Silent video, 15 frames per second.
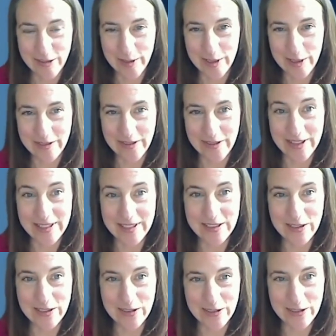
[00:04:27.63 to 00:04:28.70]
from all of our
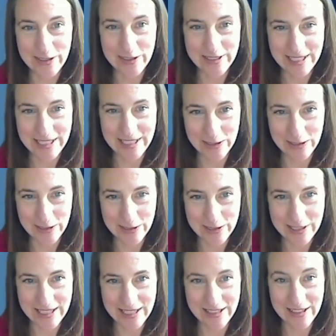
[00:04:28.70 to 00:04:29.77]
internal
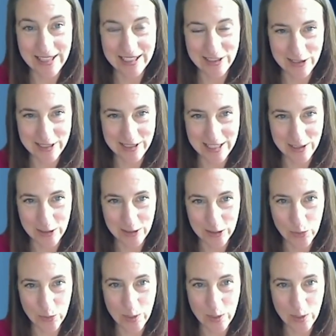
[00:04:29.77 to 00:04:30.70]
stakeholders and our external stakeholders.